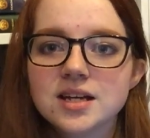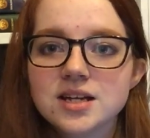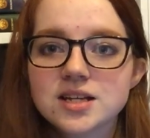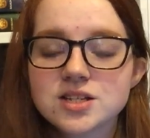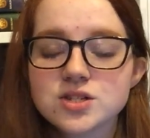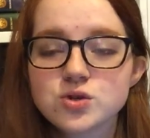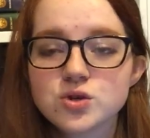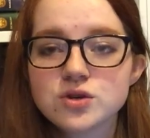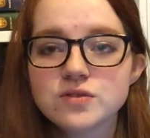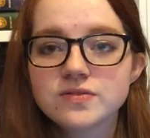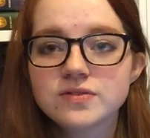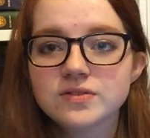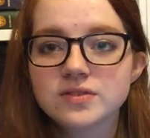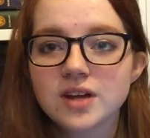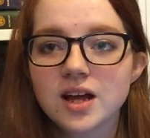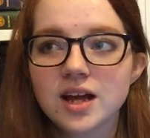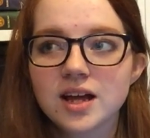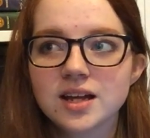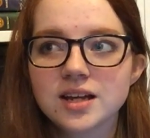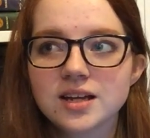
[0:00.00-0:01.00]
sort of,
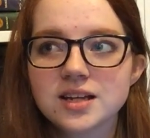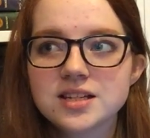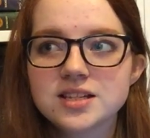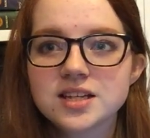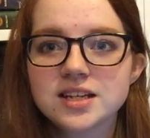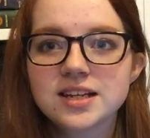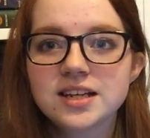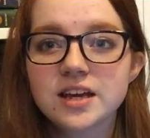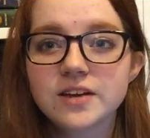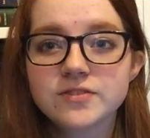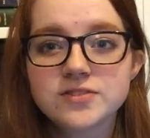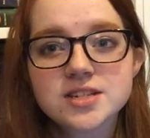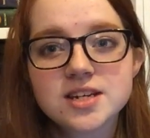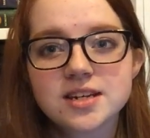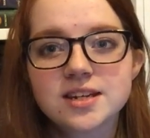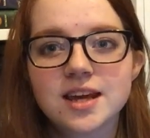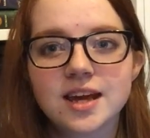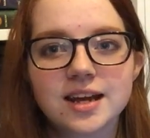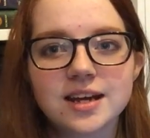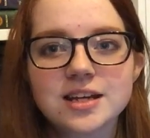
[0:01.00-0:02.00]
he's a gifted kid.